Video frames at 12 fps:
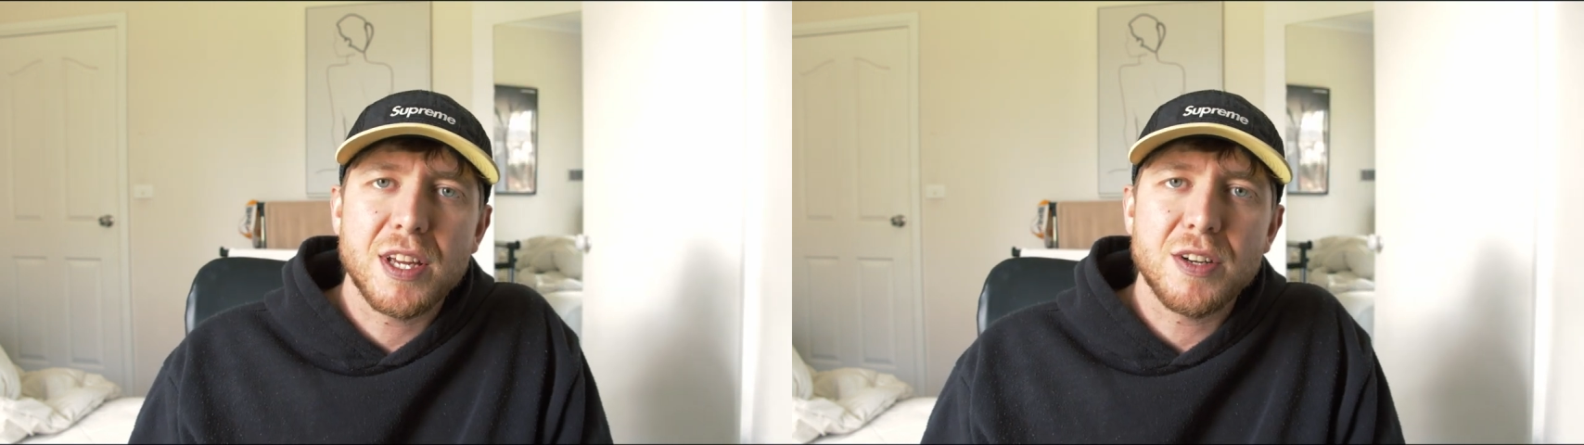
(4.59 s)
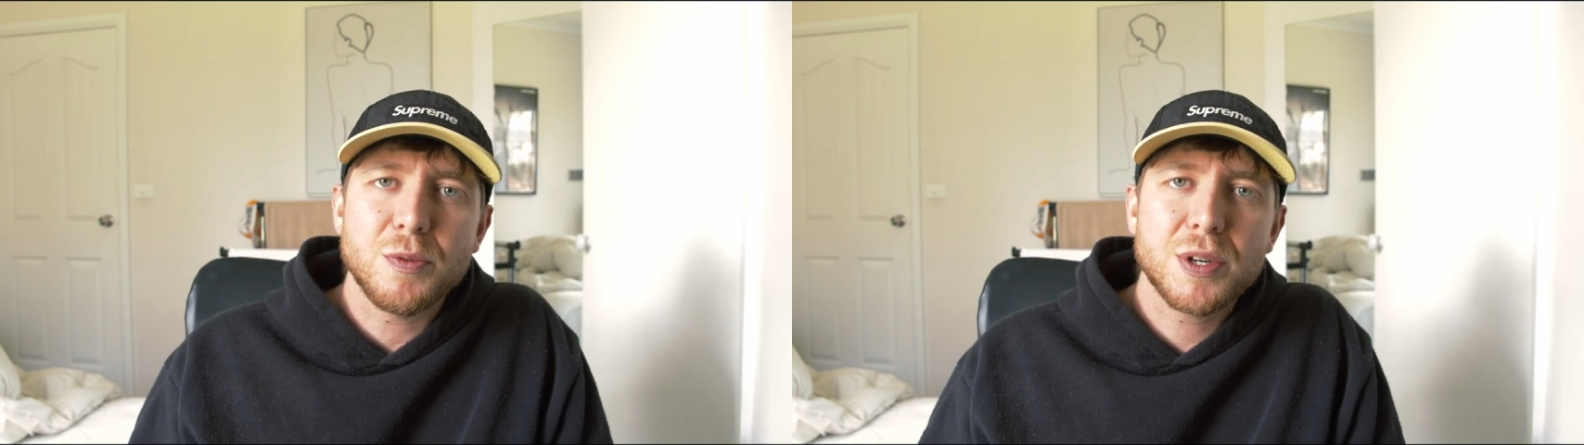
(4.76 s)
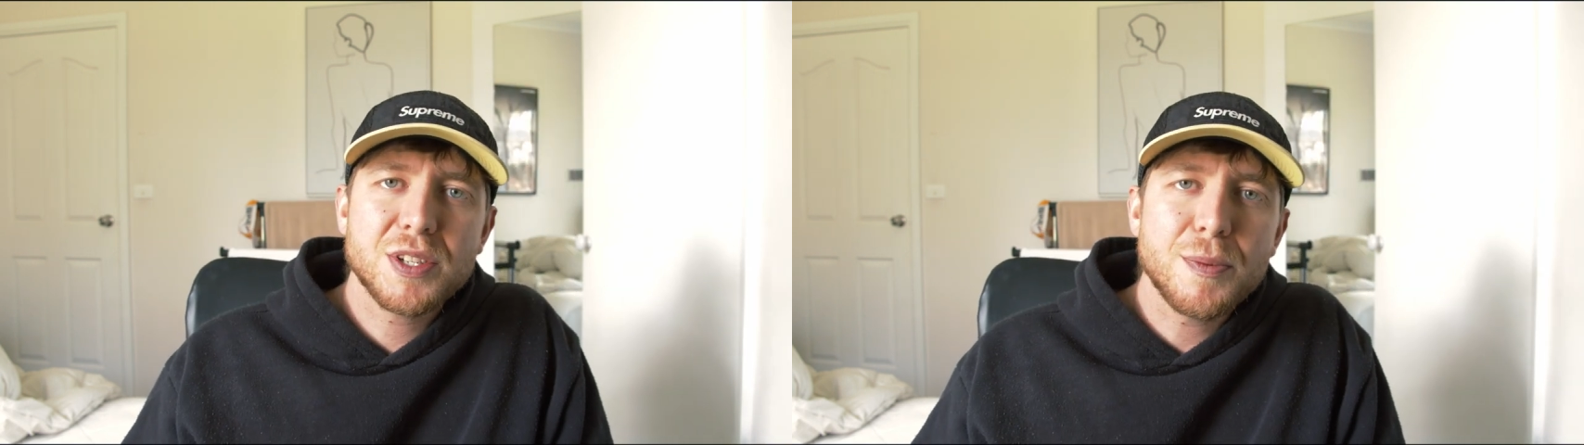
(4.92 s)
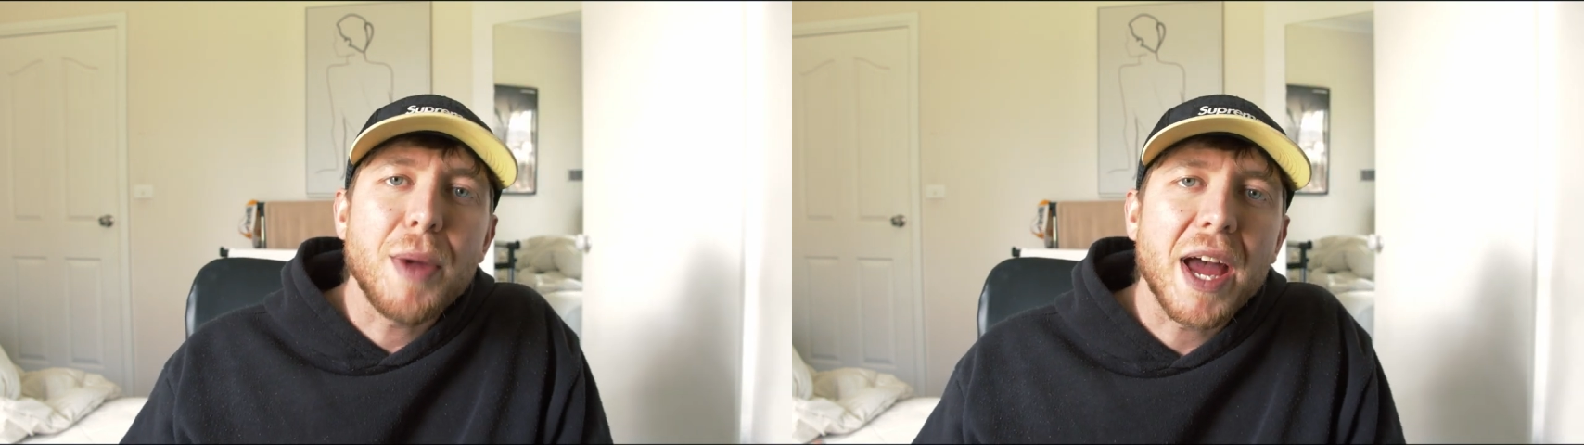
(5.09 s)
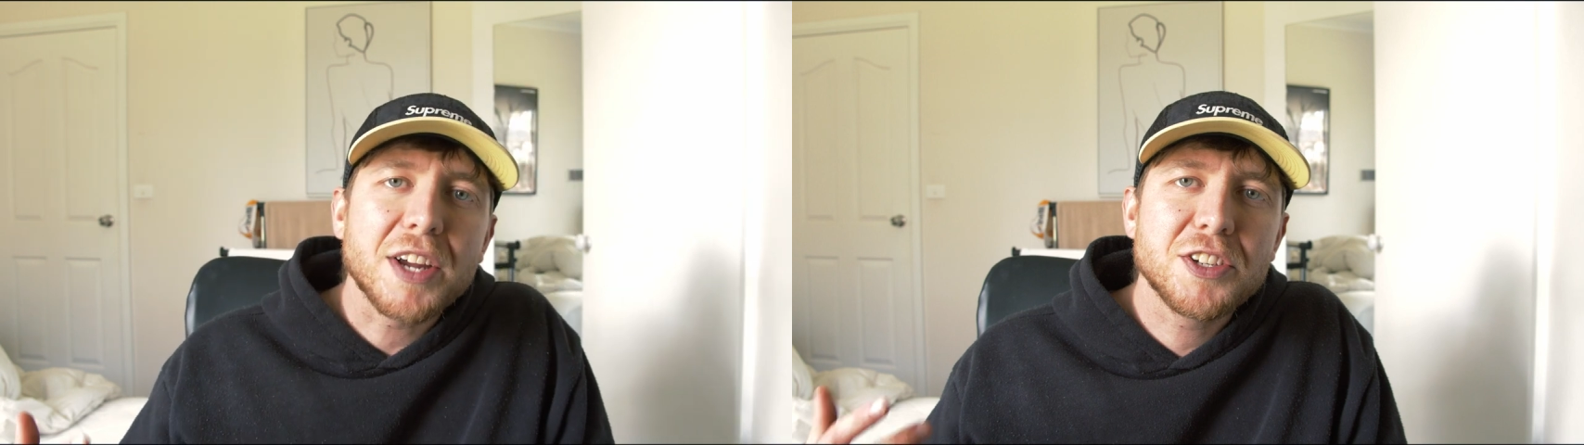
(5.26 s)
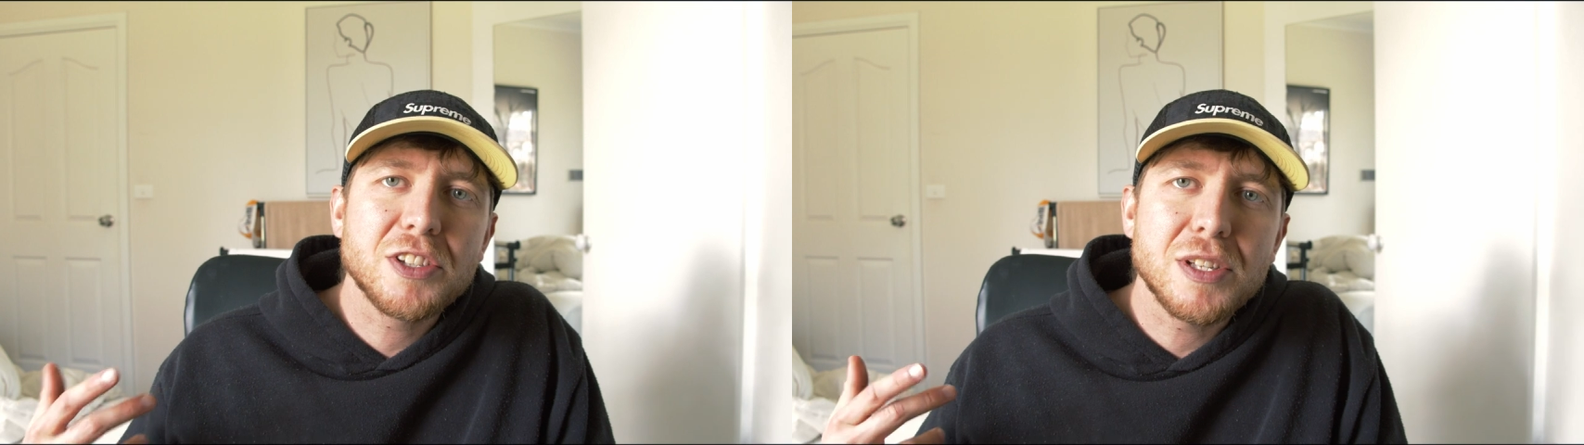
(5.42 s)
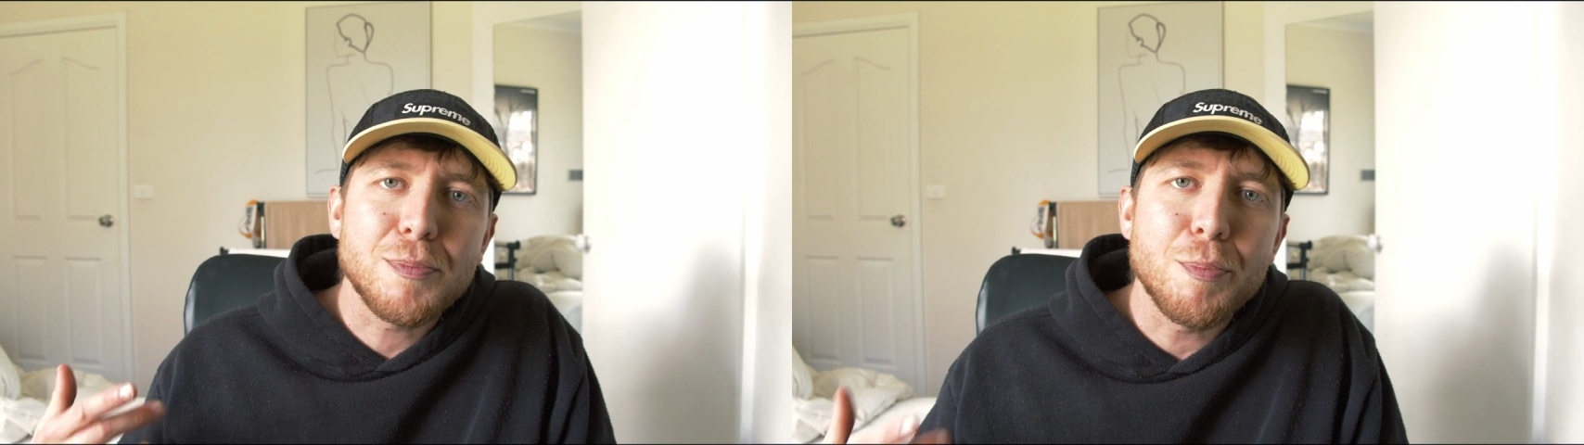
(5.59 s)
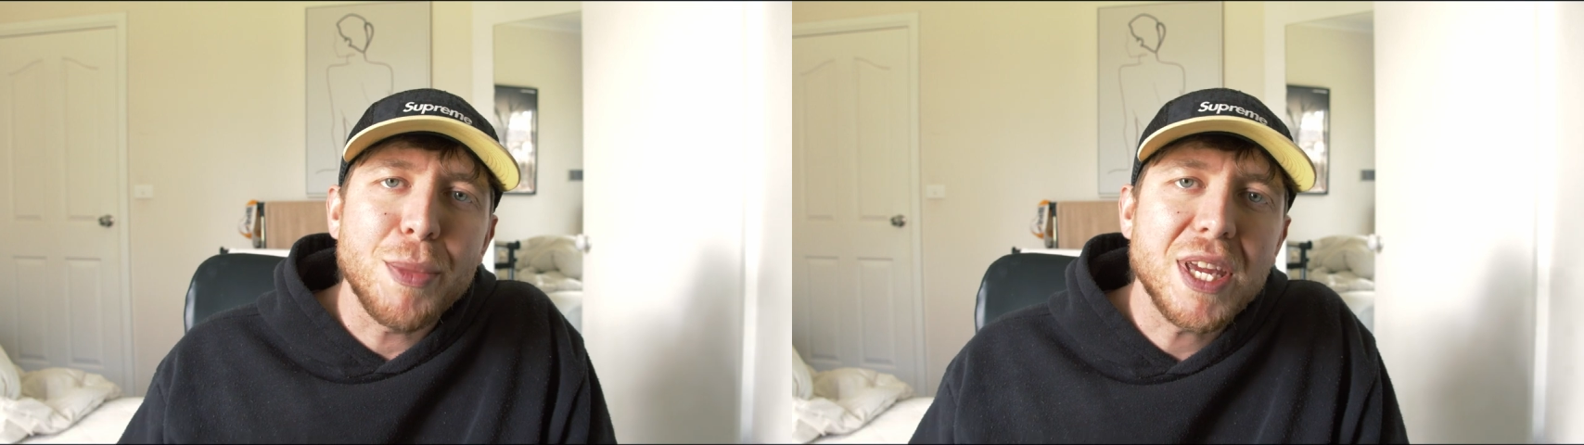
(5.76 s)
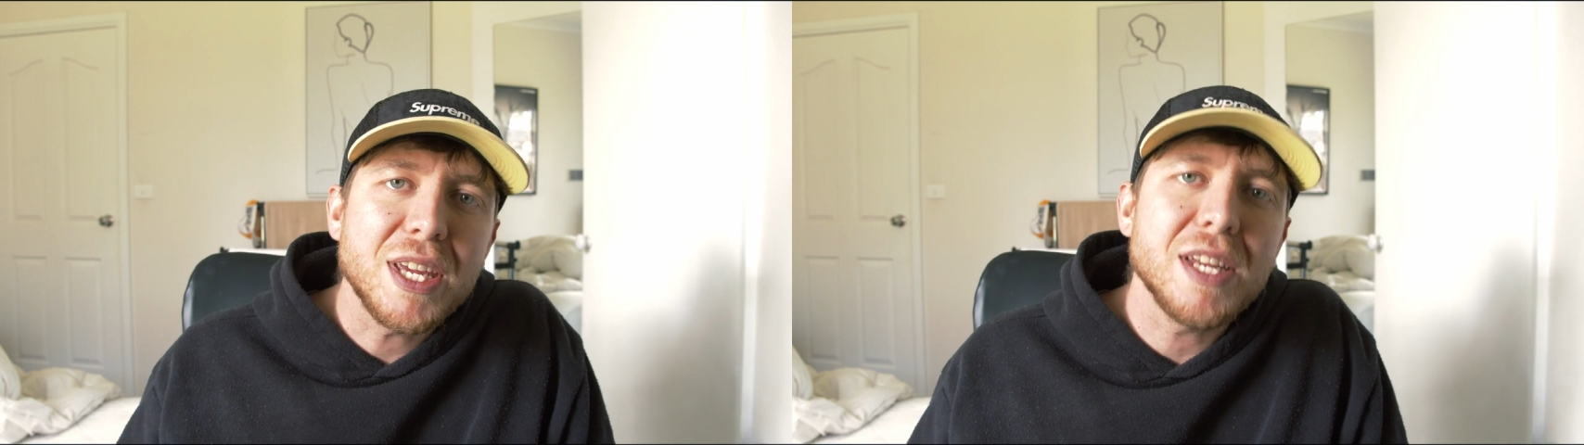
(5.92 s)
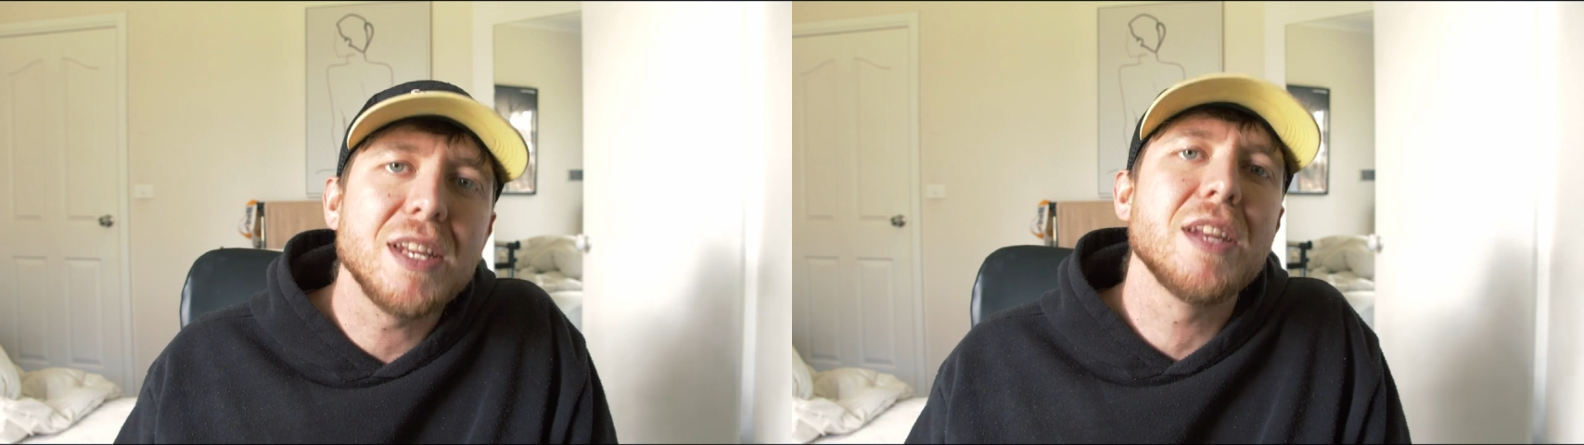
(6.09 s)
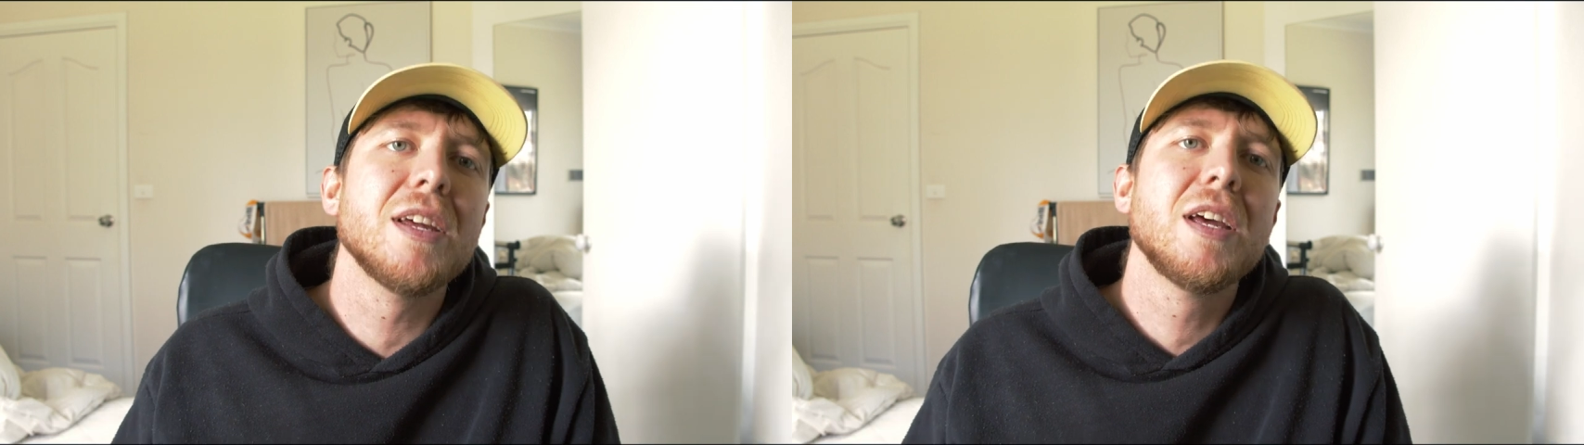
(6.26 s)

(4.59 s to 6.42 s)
and what does it actually mean